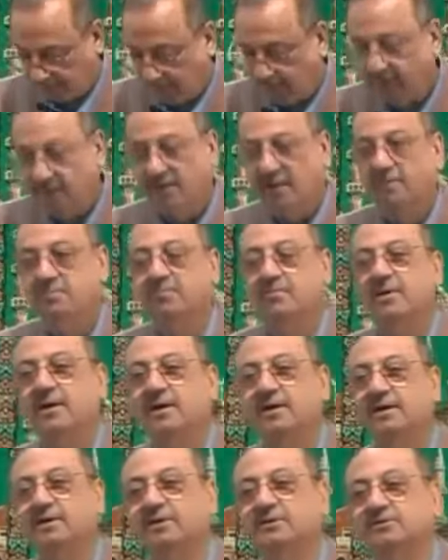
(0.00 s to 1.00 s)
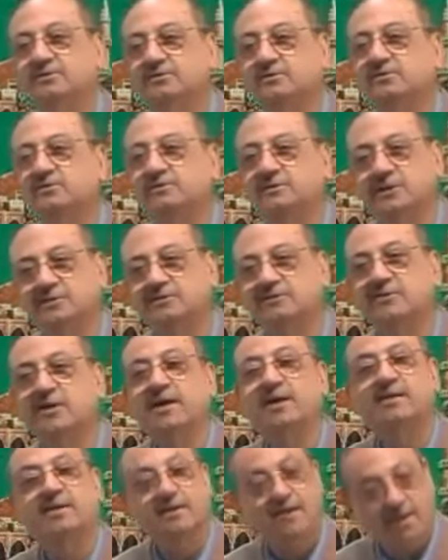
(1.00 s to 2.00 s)
Lamma is just
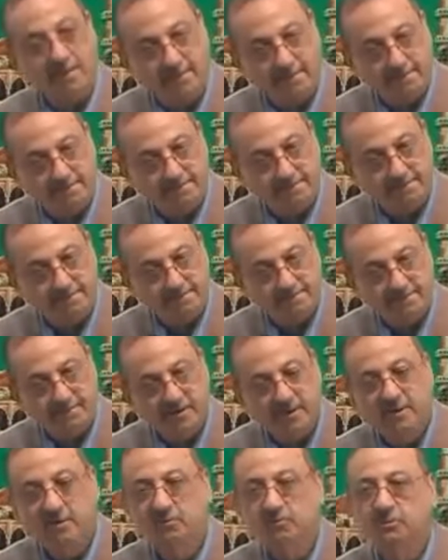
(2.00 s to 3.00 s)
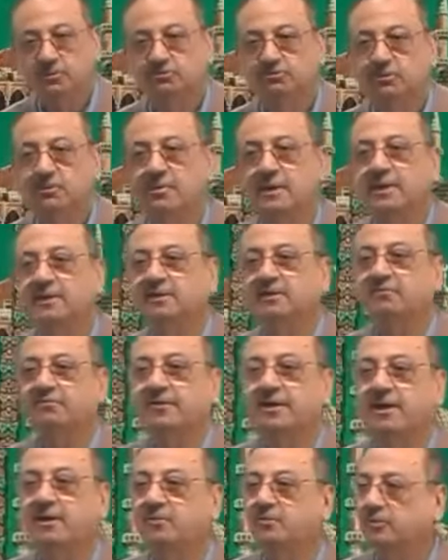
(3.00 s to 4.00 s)
like lam, which will make the
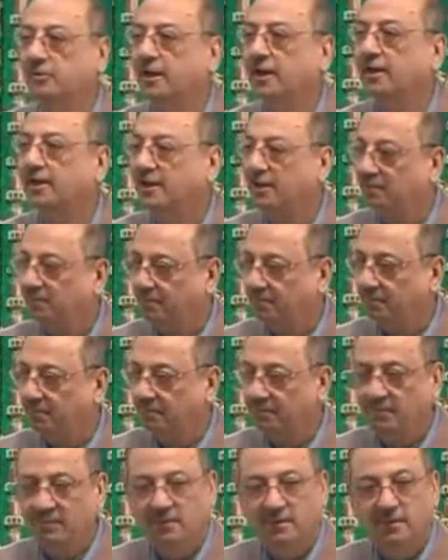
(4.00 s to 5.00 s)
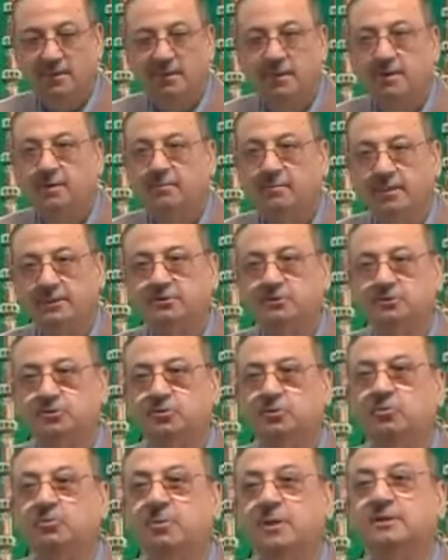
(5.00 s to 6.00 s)
fi'l mudari'
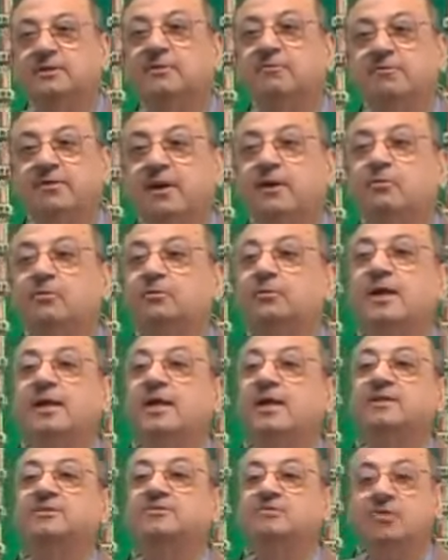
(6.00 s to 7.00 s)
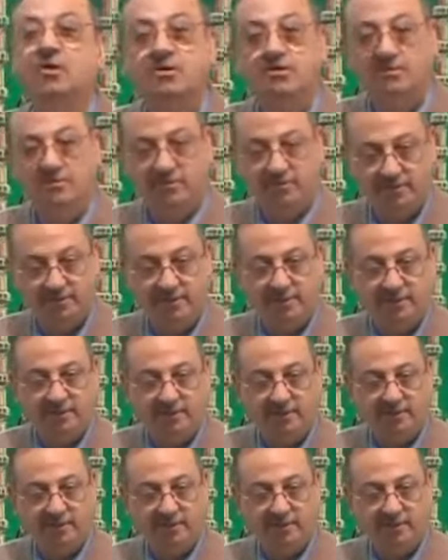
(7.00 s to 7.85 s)
majzum. But the fi'l mudari' is not written.